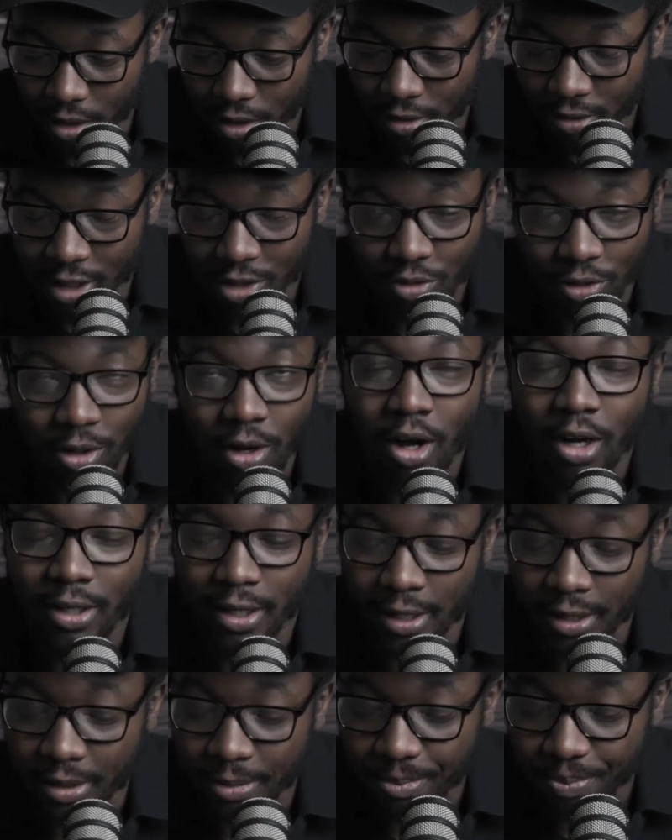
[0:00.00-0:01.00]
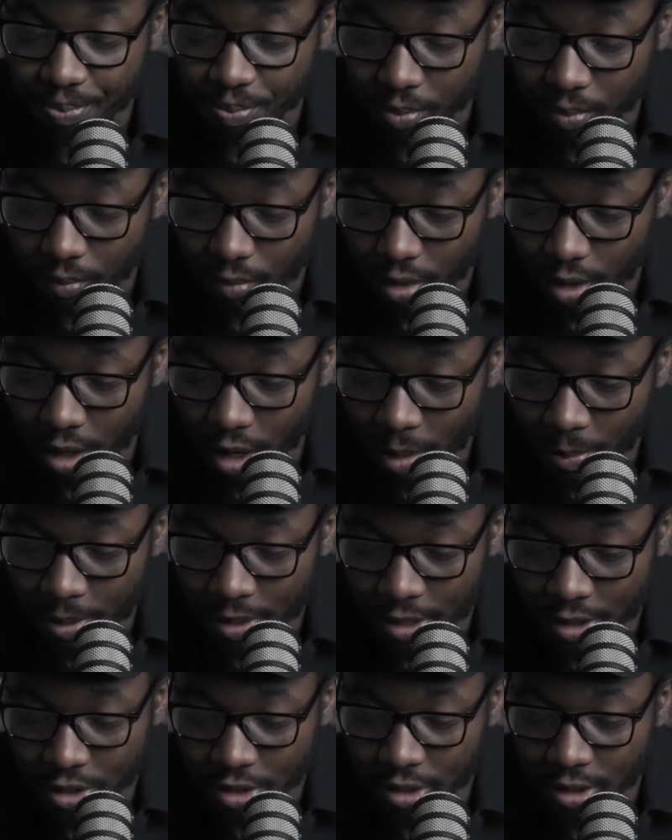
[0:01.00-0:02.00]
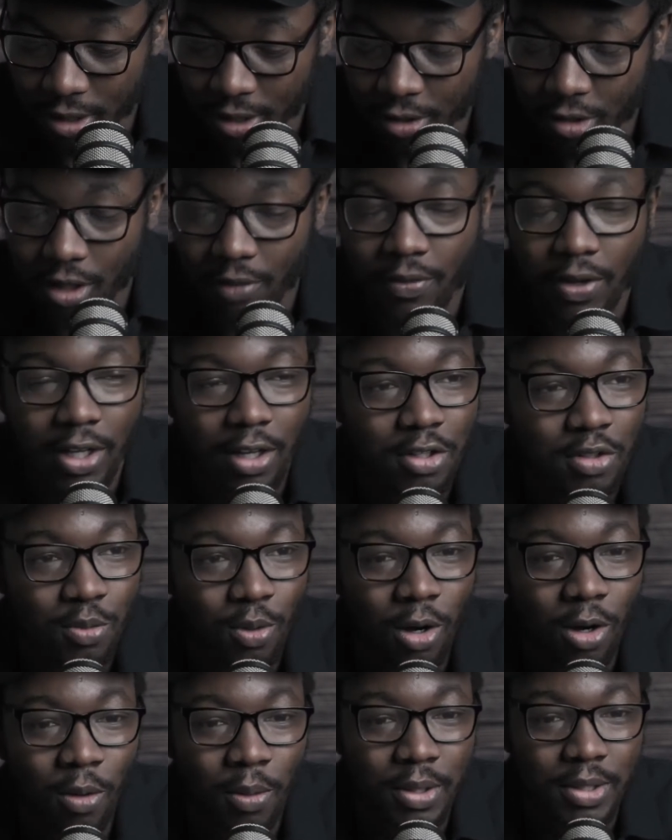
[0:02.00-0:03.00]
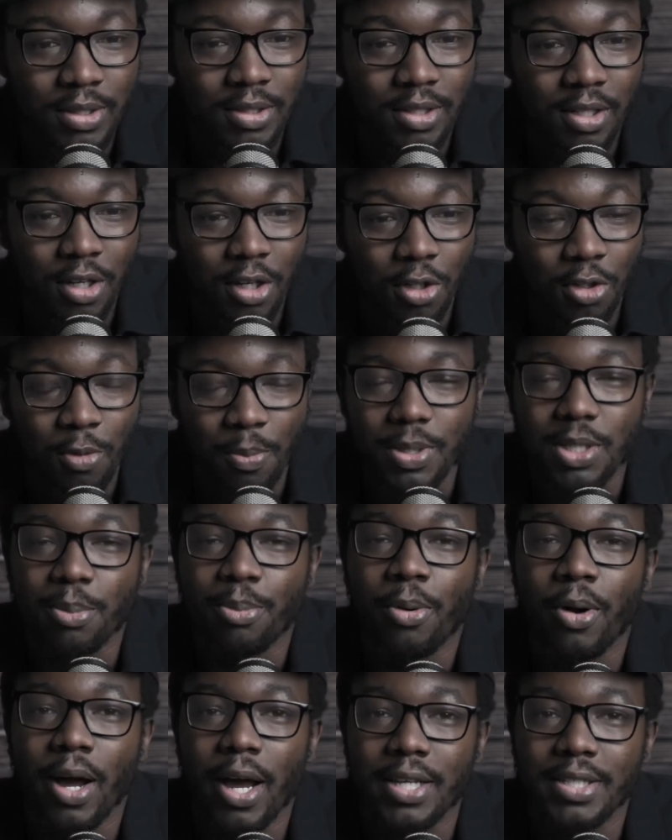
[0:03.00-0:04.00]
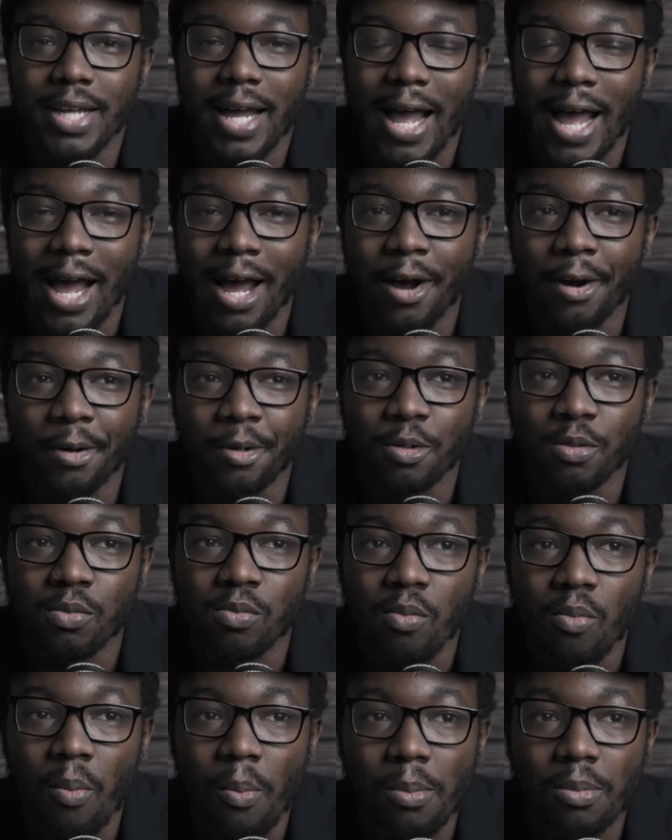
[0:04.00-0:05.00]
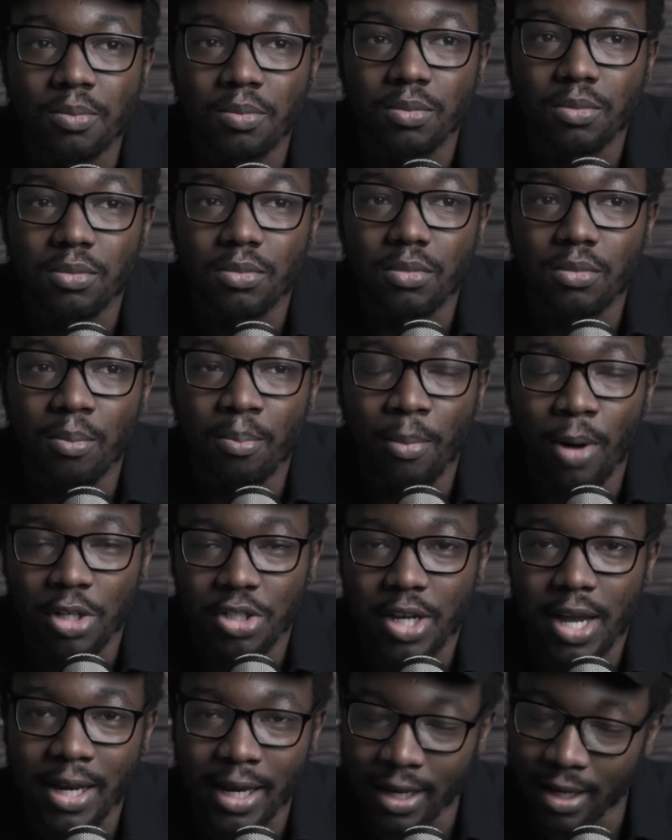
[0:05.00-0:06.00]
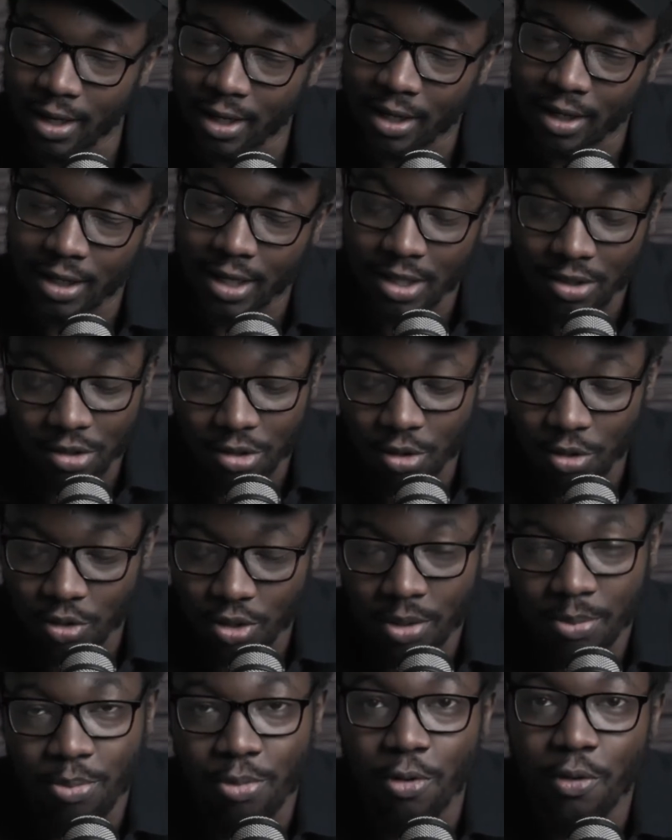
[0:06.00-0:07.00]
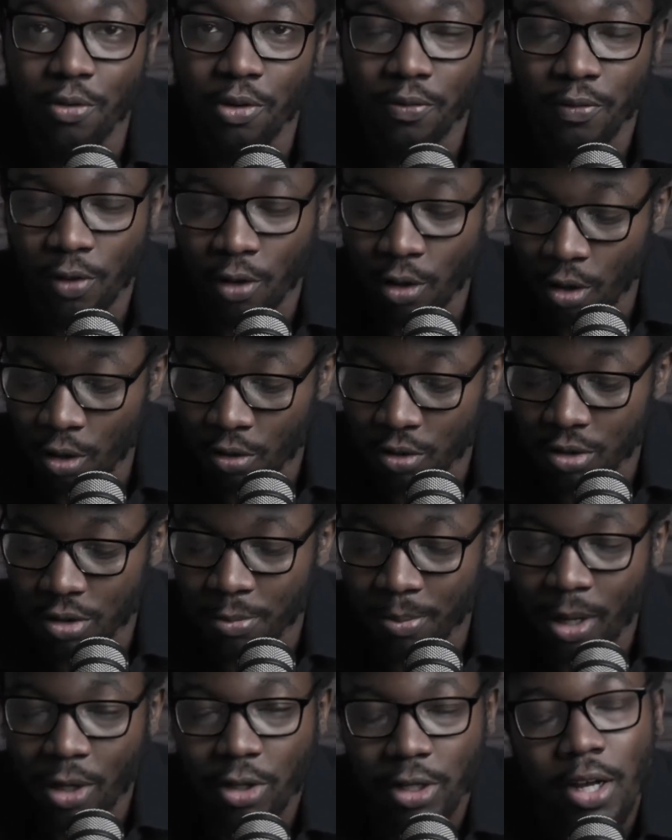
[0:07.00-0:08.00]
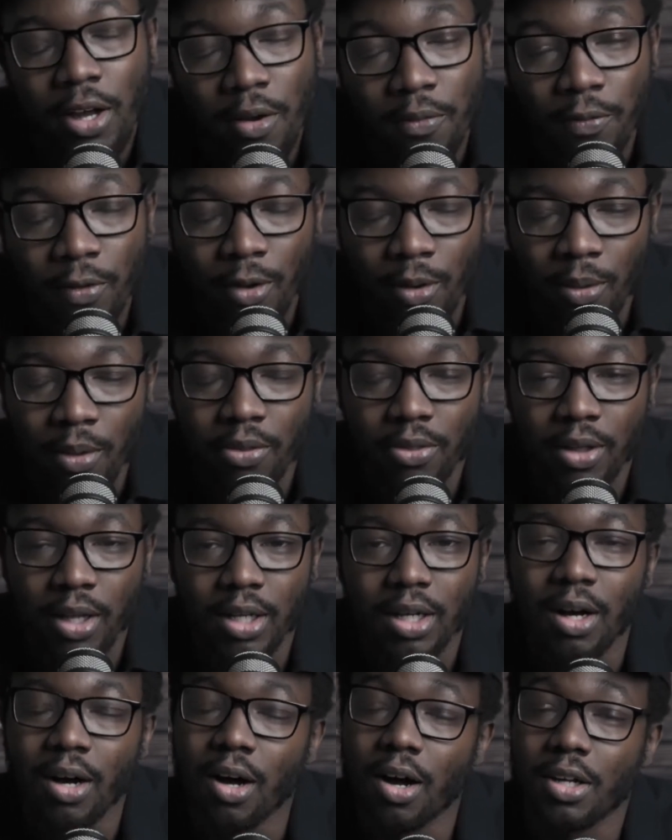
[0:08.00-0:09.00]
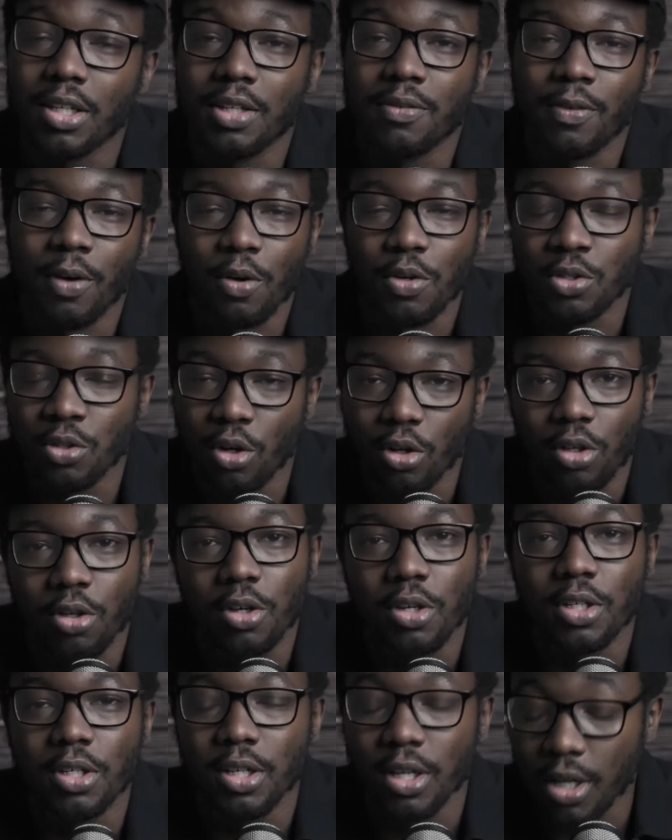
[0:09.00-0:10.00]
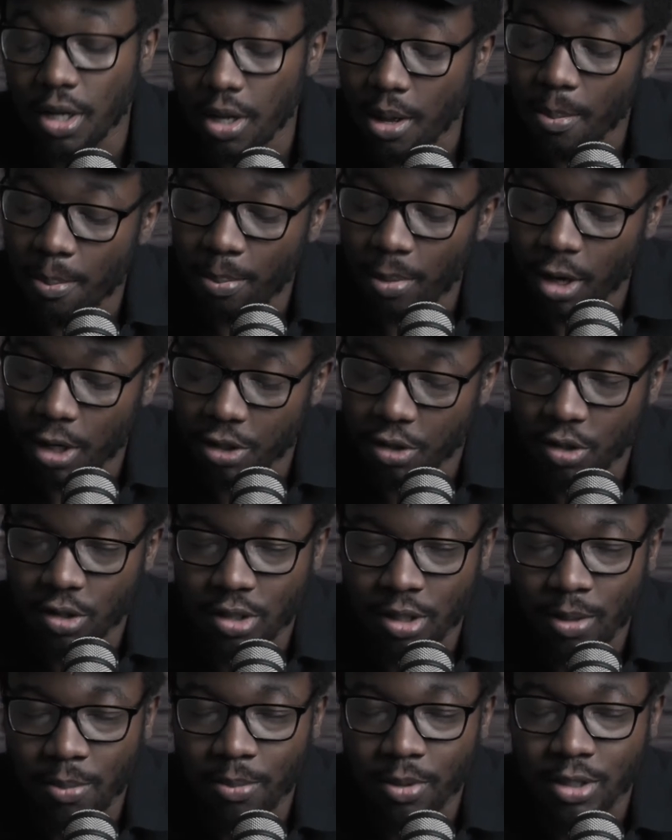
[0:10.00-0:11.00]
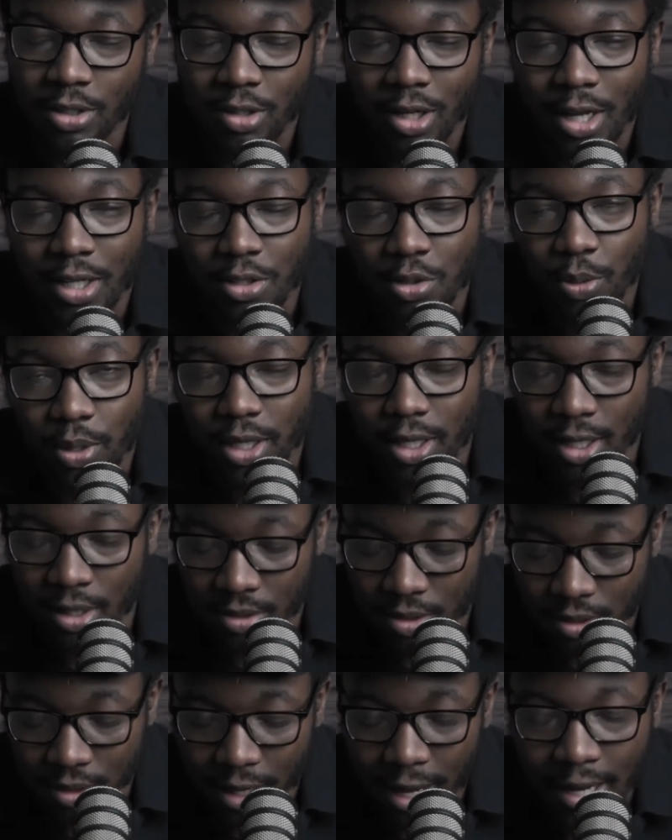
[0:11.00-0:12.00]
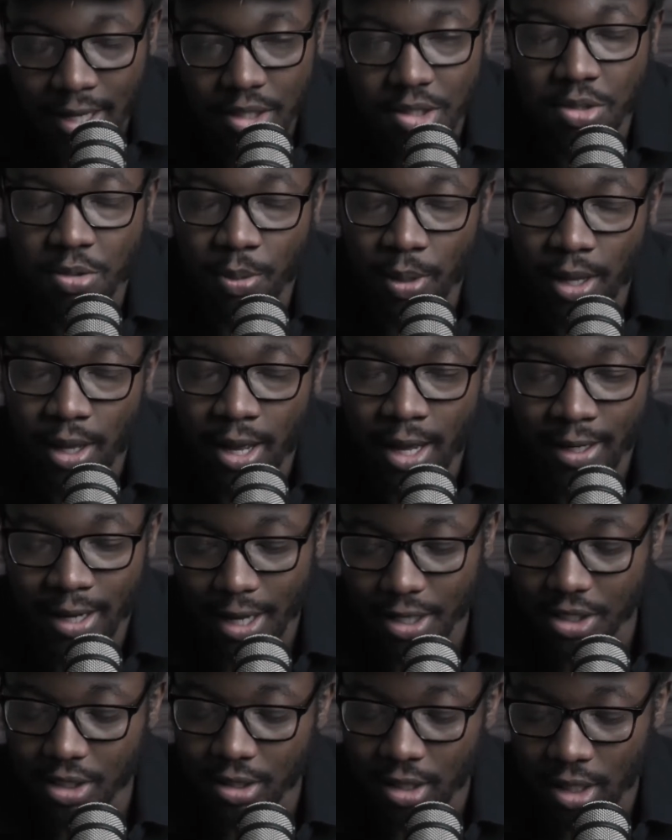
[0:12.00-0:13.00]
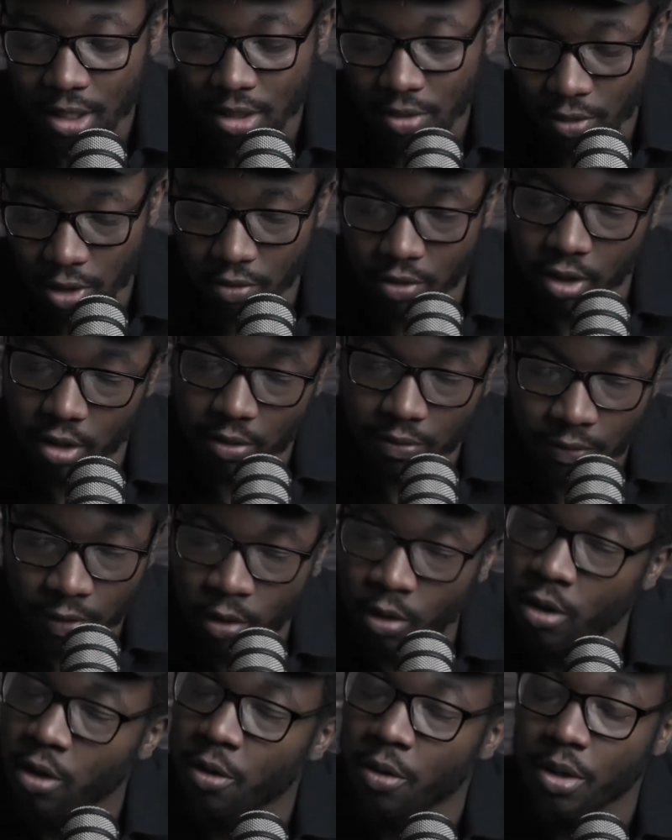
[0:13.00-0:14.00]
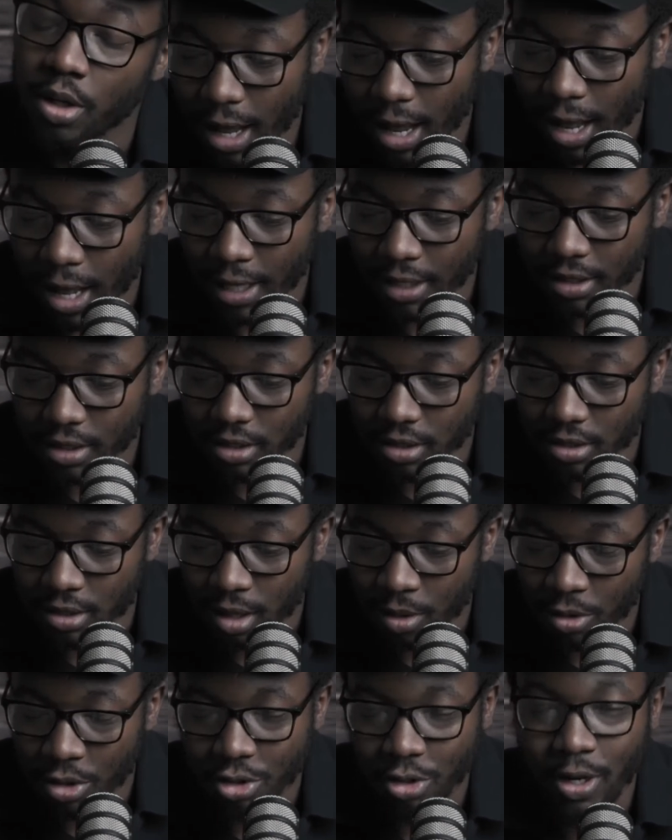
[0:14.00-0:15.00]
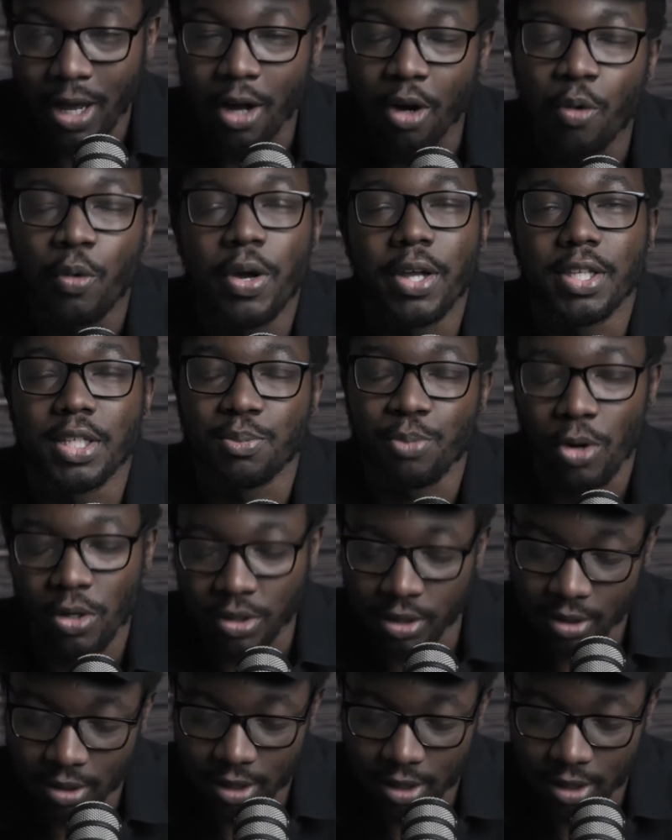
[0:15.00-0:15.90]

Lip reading: disregarded initially, because I think as well is you'd be surprised at how much editing can do to improve your photos. You might look at a photo and think, oh, this photo is not good, but you do some slight tweaking, some slight edits to it, and actually it's a really, really good photo. And I want to show you how quick this process